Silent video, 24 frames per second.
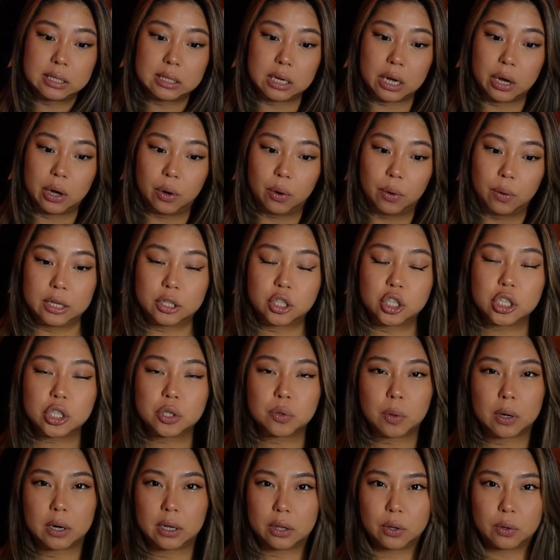So it's
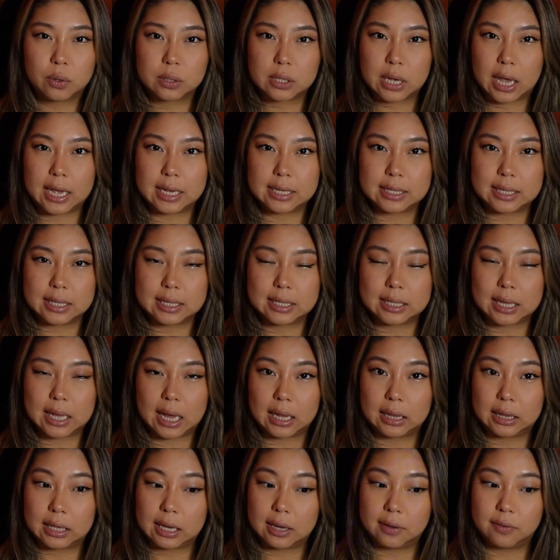just one of those cases
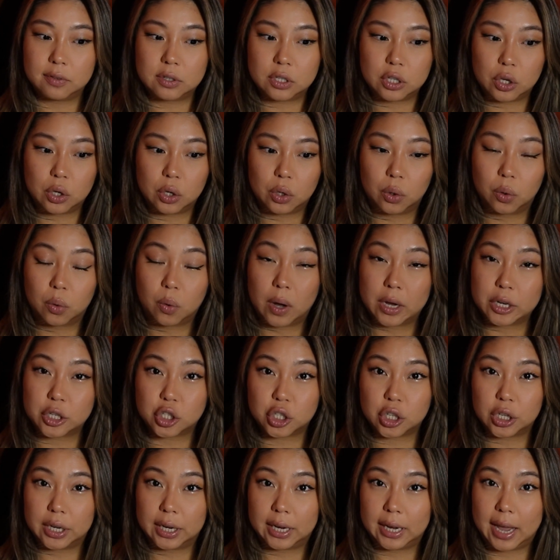that leaves you
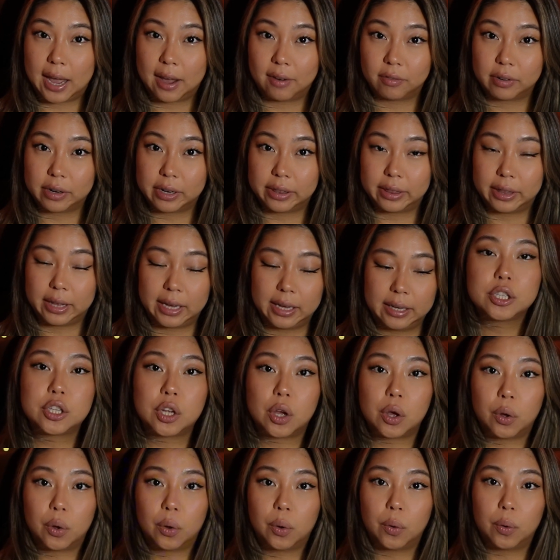questioning everything.
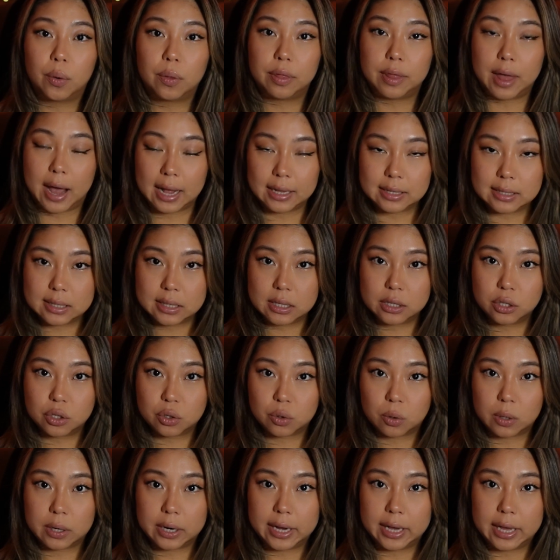So that's the
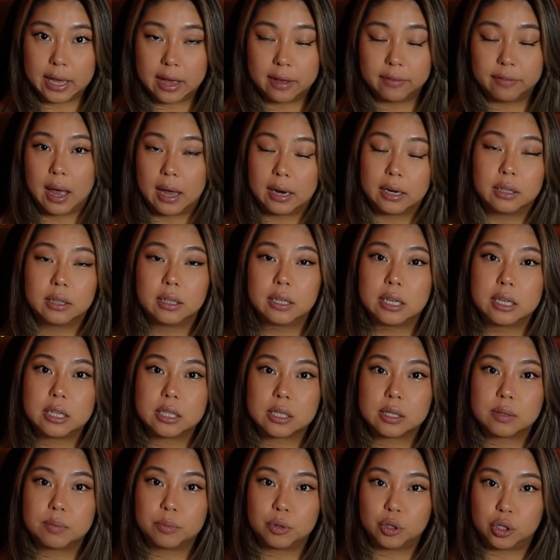story of
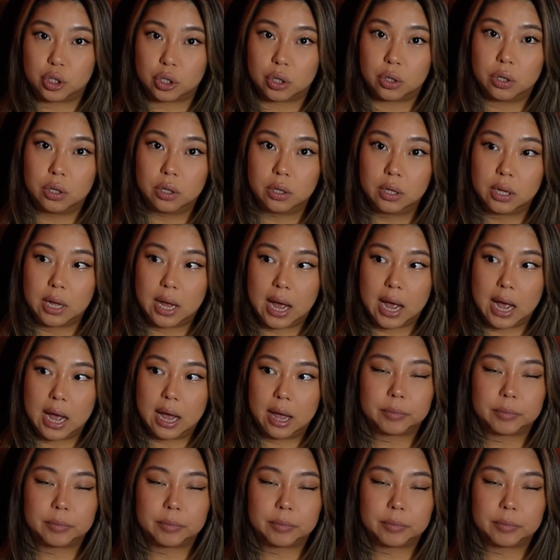Annalise Michel.